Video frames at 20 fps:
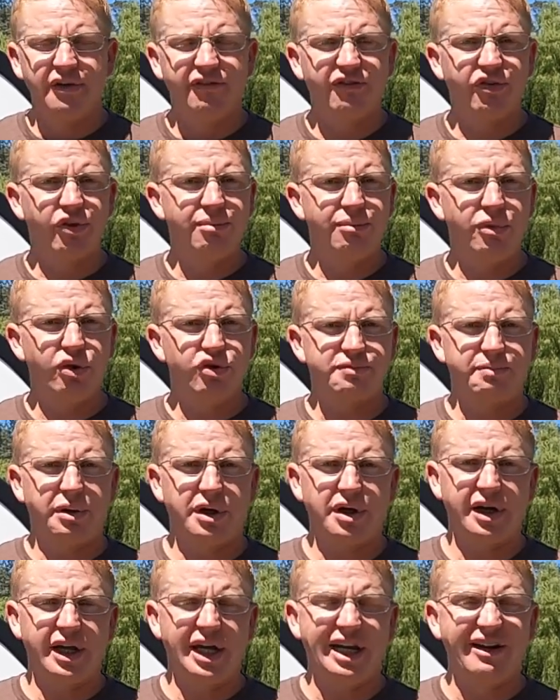For the most
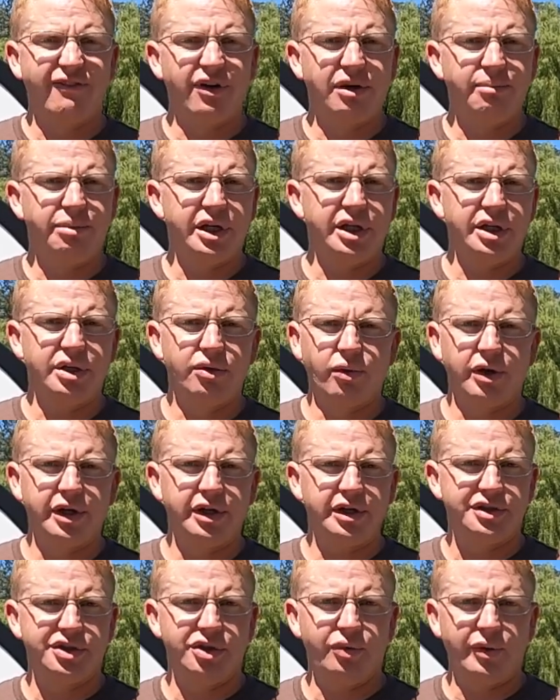part, everybody you
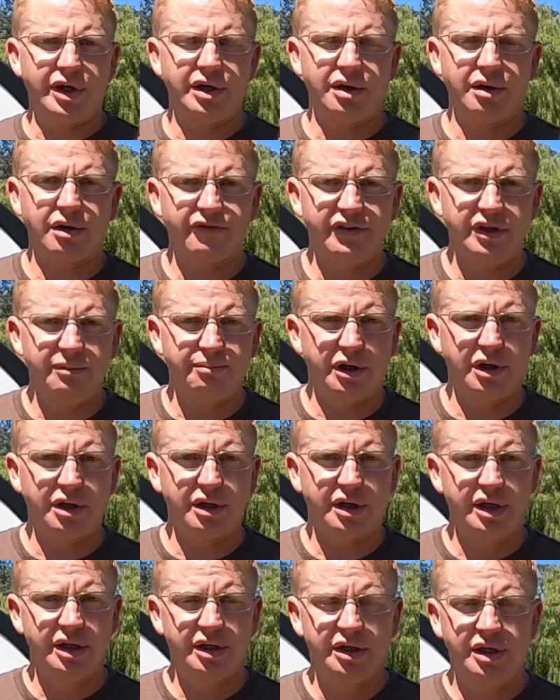run into at an RV
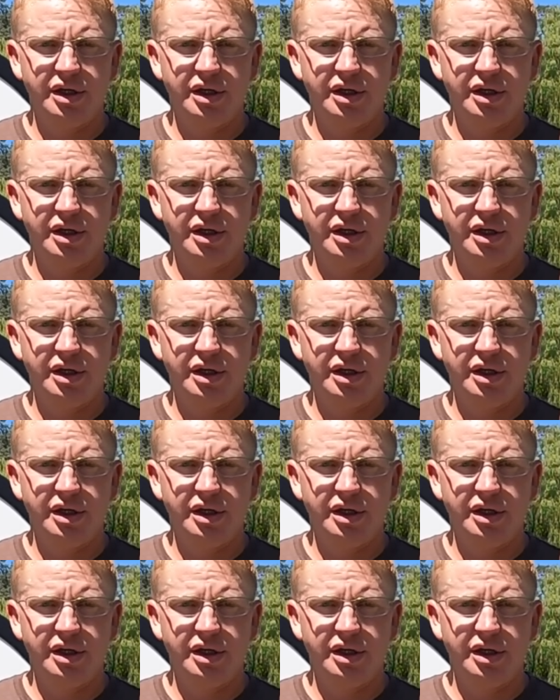park